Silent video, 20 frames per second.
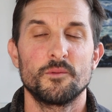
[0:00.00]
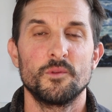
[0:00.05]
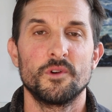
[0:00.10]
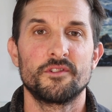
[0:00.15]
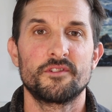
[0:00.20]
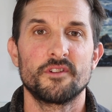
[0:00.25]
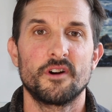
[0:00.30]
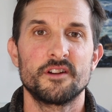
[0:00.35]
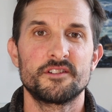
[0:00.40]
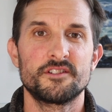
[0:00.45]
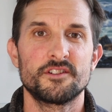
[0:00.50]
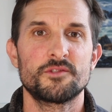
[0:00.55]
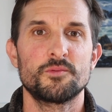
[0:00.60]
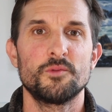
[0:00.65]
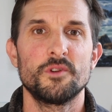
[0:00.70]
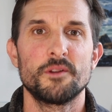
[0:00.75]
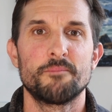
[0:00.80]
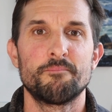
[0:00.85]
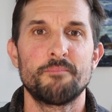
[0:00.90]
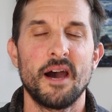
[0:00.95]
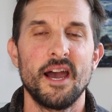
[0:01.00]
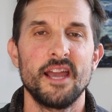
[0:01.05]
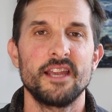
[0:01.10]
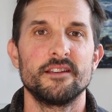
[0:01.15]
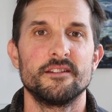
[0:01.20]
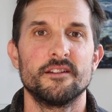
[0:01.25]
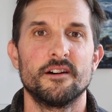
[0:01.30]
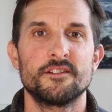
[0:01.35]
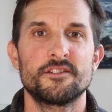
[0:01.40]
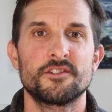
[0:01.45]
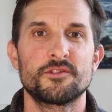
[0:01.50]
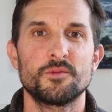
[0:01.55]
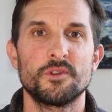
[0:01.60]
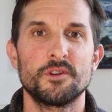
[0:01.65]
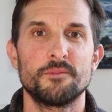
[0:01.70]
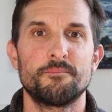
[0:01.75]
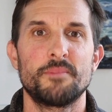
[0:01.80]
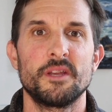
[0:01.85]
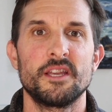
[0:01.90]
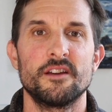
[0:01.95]
was, I just want to paint. I just
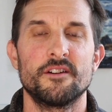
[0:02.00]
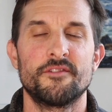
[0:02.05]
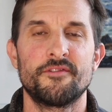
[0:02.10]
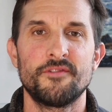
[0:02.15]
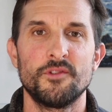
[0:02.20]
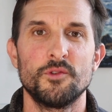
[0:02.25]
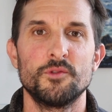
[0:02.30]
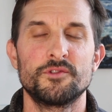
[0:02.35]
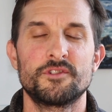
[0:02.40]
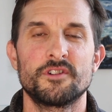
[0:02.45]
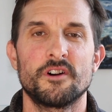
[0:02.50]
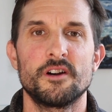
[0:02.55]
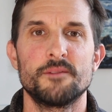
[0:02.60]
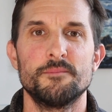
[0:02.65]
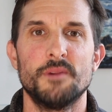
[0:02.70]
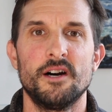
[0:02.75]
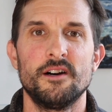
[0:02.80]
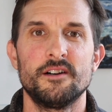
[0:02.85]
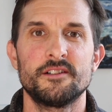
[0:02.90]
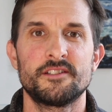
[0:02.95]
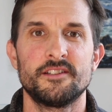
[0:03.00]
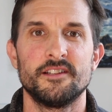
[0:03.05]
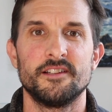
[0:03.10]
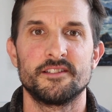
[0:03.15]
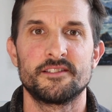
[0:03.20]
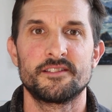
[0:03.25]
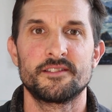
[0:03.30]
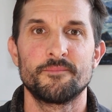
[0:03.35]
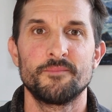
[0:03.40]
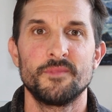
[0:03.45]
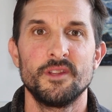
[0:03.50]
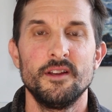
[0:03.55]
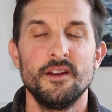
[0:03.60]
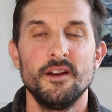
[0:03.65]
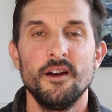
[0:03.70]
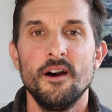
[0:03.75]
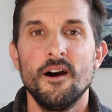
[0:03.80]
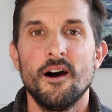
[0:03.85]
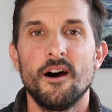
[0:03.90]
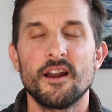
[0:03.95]
want to be a full-time artist.
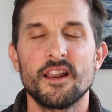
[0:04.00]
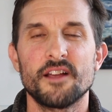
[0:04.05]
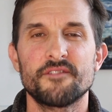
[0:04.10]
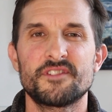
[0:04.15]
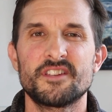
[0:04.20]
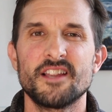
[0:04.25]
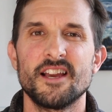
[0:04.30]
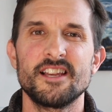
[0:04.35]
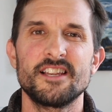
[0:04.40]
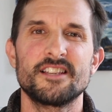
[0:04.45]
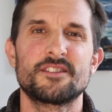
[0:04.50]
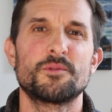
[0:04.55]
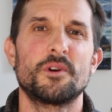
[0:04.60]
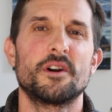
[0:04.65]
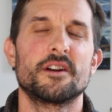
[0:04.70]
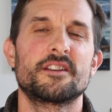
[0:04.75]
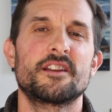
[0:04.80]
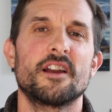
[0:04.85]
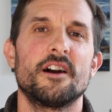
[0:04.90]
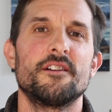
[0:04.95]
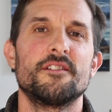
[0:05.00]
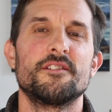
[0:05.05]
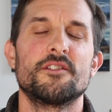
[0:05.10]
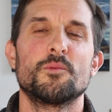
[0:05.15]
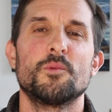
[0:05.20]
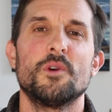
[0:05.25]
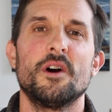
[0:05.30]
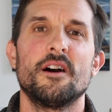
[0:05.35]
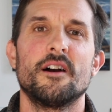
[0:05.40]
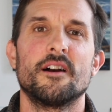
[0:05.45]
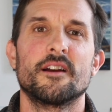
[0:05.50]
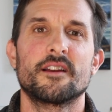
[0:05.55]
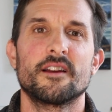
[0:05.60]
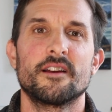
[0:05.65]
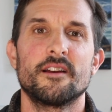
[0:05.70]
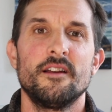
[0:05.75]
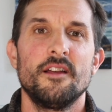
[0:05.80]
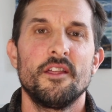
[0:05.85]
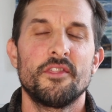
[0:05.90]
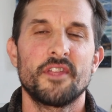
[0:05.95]
I'd have days where I'd go into work
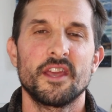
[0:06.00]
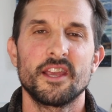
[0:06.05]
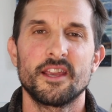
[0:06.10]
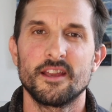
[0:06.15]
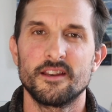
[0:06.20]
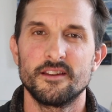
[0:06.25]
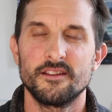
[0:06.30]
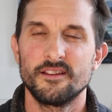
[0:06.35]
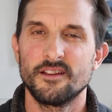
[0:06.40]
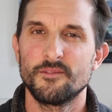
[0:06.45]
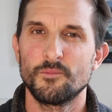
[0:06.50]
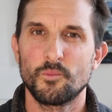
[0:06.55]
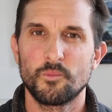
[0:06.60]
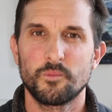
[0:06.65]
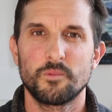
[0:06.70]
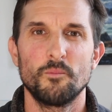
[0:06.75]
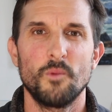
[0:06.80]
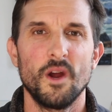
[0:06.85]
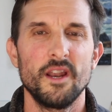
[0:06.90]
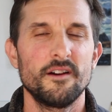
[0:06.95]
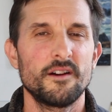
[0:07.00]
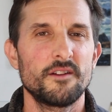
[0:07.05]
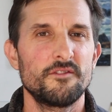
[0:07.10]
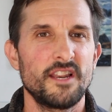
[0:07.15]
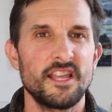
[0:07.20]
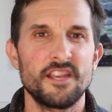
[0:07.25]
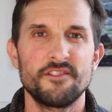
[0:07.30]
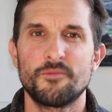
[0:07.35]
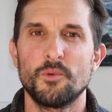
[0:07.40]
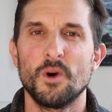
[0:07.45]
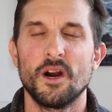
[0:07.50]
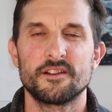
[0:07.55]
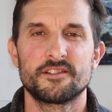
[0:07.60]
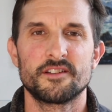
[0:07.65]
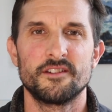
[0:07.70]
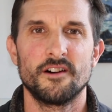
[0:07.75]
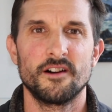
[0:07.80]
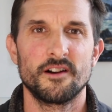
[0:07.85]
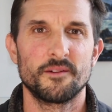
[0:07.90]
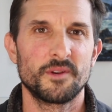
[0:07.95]
thinking, when I leave work
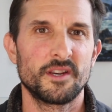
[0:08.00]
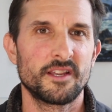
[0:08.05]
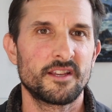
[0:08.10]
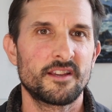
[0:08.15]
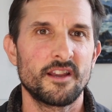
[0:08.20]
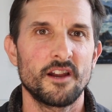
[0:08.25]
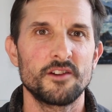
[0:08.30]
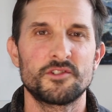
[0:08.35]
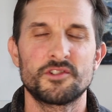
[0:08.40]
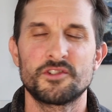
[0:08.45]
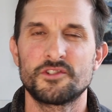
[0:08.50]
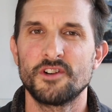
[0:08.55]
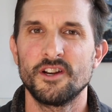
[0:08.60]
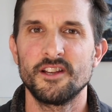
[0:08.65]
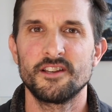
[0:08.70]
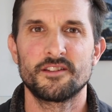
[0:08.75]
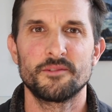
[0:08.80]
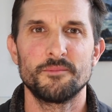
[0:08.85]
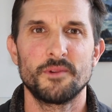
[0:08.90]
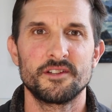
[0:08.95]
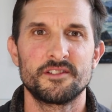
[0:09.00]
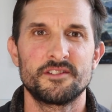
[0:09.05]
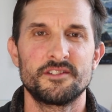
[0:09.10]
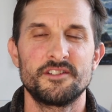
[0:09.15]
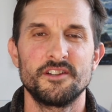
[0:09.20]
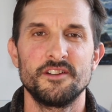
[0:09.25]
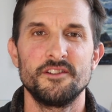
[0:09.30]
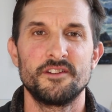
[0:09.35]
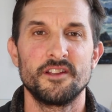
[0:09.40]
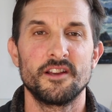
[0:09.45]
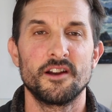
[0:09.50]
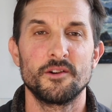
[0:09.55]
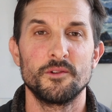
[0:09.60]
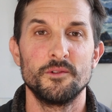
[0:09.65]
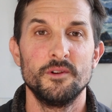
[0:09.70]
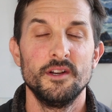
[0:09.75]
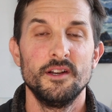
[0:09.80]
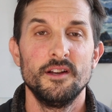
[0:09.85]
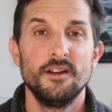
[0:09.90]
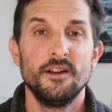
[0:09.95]
tonight, I'm going to go straight to my
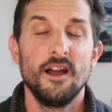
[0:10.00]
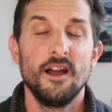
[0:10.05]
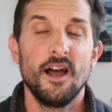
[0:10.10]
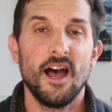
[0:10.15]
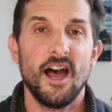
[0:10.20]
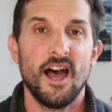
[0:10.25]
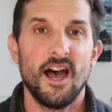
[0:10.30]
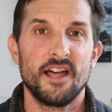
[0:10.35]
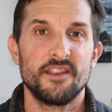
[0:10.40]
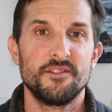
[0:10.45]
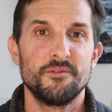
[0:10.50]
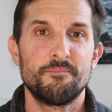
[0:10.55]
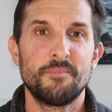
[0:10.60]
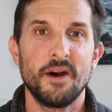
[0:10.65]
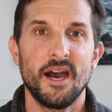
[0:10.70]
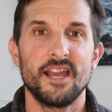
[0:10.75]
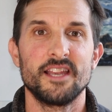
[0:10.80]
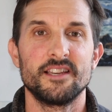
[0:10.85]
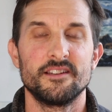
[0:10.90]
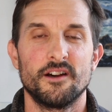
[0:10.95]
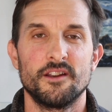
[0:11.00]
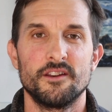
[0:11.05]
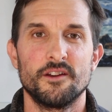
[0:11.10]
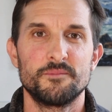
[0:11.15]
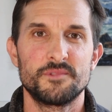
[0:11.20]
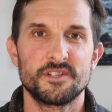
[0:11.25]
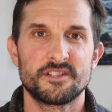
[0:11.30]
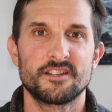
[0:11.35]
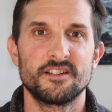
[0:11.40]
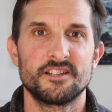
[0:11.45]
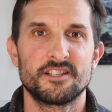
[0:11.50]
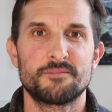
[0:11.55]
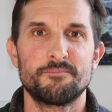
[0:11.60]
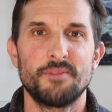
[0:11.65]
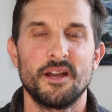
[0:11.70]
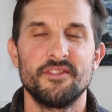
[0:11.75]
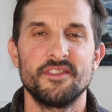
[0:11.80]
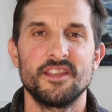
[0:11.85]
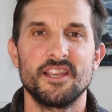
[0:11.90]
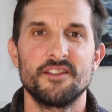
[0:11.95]
studio and paint, and I'm just going to
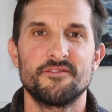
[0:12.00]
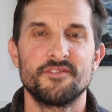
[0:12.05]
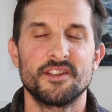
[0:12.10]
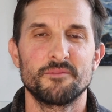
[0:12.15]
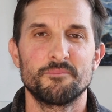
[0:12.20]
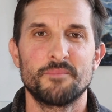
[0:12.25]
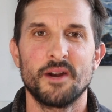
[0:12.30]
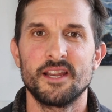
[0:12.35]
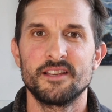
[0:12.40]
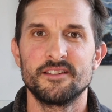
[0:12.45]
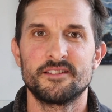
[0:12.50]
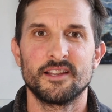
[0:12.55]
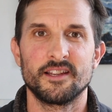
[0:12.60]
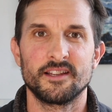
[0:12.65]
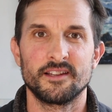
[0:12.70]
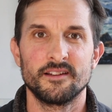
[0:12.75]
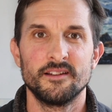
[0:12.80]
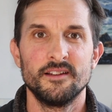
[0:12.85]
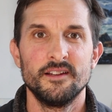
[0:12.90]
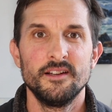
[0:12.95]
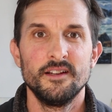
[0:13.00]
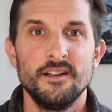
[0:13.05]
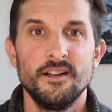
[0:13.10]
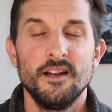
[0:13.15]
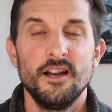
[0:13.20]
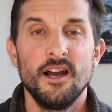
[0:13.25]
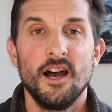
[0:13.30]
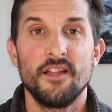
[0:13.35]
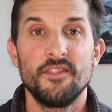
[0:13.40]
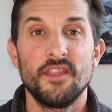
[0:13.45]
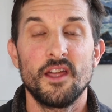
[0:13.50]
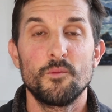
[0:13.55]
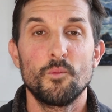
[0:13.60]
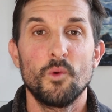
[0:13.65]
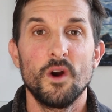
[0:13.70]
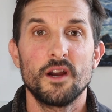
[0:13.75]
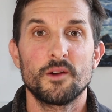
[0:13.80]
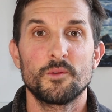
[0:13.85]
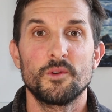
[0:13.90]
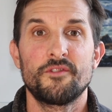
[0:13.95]
spend the evening painting. And then
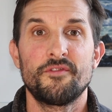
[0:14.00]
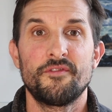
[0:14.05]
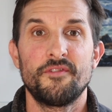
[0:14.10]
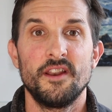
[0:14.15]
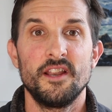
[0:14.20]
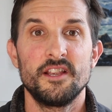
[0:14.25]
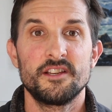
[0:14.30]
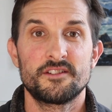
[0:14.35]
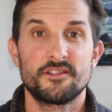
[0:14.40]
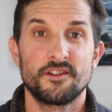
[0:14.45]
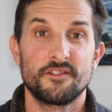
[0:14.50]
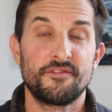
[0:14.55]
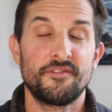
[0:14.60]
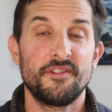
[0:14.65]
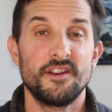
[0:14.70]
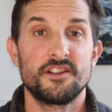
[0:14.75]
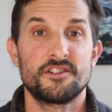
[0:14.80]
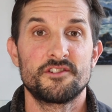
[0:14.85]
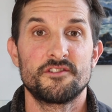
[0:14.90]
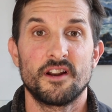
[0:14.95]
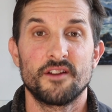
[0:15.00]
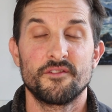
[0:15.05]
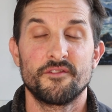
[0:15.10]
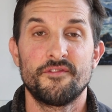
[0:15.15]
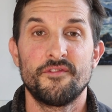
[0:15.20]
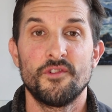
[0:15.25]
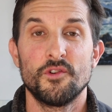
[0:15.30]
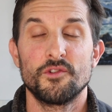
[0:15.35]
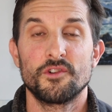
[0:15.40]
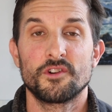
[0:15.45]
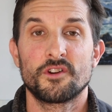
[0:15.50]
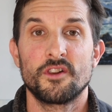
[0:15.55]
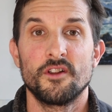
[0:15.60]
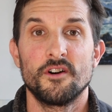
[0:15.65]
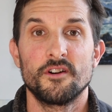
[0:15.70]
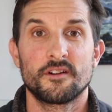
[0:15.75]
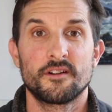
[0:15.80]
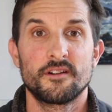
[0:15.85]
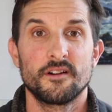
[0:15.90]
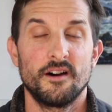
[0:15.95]
work would finish. I'd finish around 4
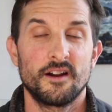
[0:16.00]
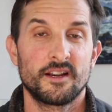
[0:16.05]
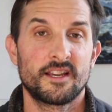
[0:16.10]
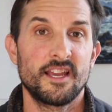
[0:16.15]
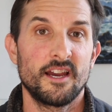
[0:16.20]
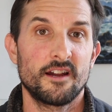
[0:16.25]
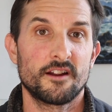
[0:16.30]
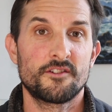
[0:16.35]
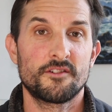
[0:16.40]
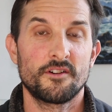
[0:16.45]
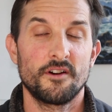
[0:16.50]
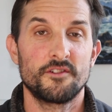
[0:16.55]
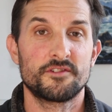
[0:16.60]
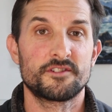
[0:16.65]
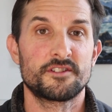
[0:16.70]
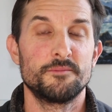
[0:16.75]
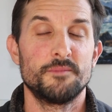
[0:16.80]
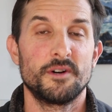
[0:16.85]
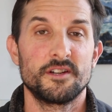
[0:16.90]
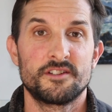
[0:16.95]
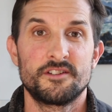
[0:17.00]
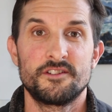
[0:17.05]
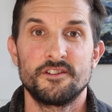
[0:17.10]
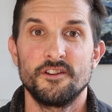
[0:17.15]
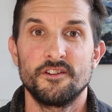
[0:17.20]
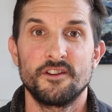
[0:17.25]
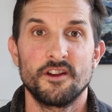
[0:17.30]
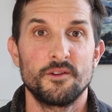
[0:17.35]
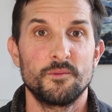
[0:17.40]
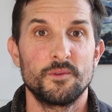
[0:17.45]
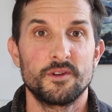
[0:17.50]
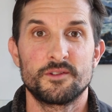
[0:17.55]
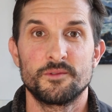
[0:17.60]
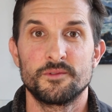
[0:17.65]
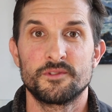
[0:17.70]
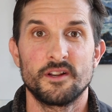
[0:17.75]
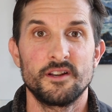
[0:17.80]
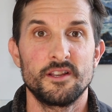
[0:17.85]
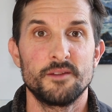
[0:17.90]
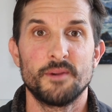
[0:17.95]
o'clock. I'd get across to my studio, which
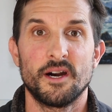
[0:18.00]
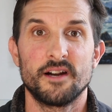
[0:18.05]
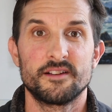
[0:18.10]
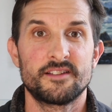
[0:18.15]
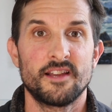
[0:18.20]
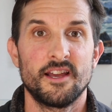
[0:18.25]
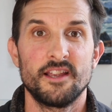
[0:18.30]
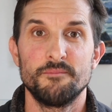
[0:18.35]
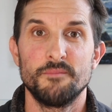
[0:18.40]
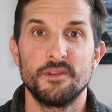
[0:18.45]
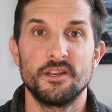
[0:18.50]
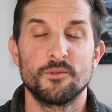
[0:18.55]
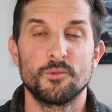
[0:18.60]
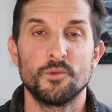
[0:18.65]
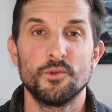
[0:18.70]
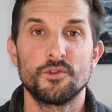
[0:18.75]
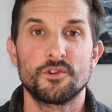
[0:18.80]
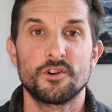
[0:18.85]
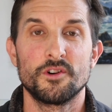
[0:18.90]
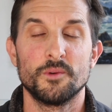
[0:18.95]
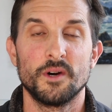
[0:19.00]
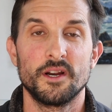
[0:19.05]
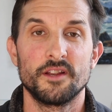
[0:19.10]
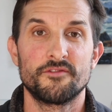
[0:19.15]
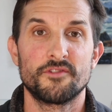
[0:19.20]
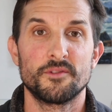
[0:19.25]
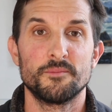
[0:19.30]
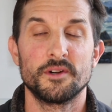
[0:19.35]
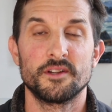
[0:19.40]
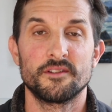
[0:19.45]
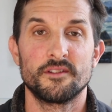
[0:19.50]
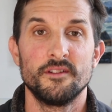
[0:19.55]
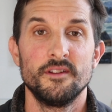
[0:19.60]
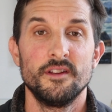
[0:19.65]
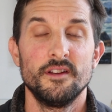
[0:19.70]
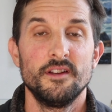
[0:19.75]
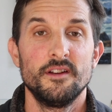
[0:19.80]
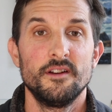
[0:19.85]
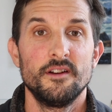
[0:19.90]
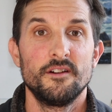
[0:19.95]
was only about a 10-minute walk away from
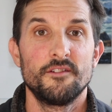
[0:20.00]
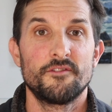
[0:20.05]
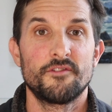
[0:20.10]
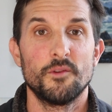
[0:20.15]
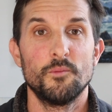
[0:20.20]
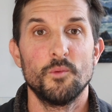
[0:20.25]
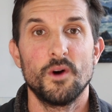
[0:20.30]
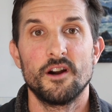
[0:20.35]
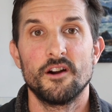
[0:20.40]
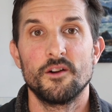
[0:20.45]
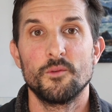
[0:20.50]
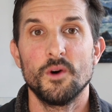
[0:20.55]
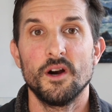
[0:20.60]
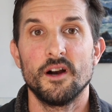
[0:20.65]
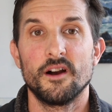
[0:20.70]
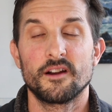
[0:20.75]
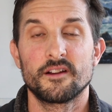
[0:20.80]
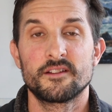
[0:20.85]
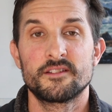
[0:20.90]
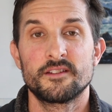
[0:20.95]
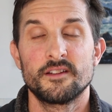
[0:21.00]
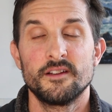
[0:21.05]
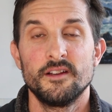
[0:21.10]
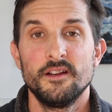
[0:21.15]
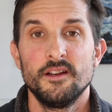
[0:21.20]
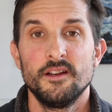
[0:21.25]
where I worked.